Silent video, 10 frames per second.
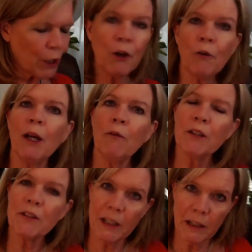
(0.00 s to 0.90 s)
know, it
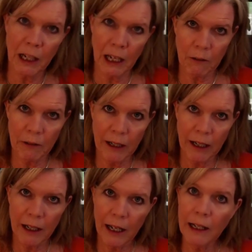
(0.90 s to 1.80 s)
was in
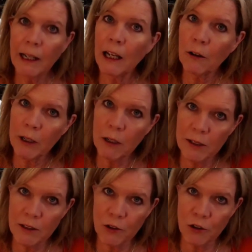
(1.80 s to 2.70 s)
equity, and equity
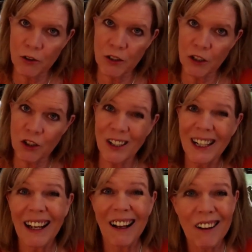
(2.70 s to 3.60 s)
was the jurisdiction.
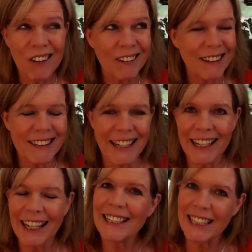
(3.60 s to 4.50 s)
Oh, dang
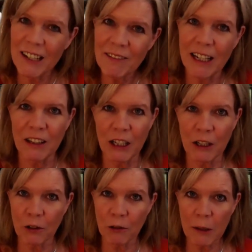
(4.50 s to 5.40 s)
it. It's even in the
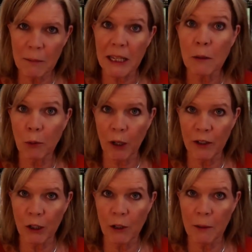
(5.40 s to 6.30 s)
agreement, the
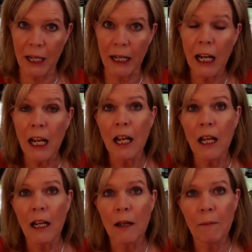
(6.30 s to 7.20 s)
private agreement.
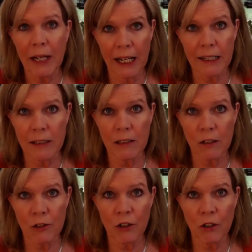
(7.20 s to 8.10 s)
My ex is an
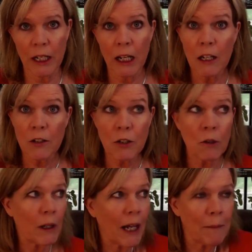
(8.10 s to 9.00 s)
attorney.
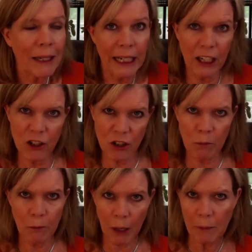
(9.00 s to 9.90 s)
So, I mean, he
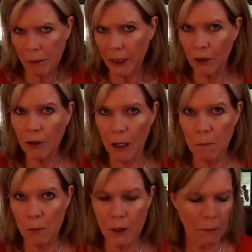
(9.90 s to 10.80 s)
should probably know that
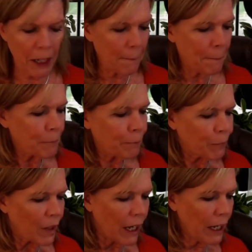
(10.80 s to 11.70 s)
more than me.
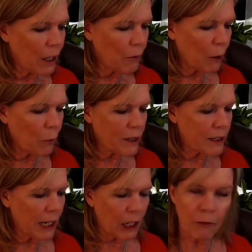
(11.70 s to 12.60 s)
Anyway, once
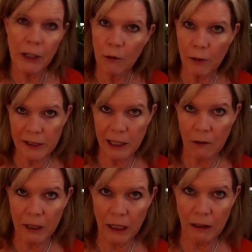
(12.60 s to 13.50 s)
in equity, always
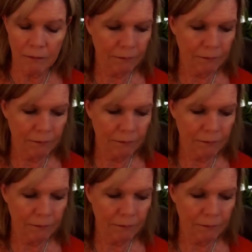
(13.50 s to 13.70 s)
equity.